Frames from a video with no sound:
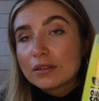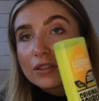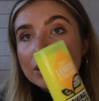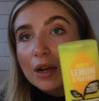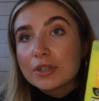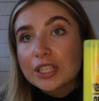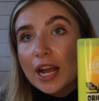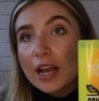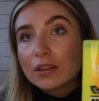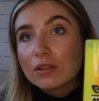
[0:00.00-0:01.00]
shower
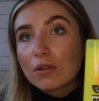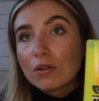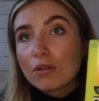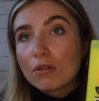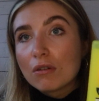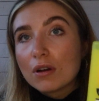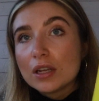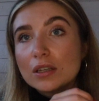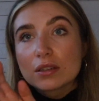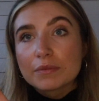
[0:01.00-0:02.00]
gel or
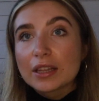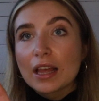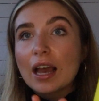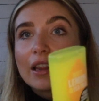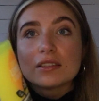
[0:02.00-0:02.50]
something like that.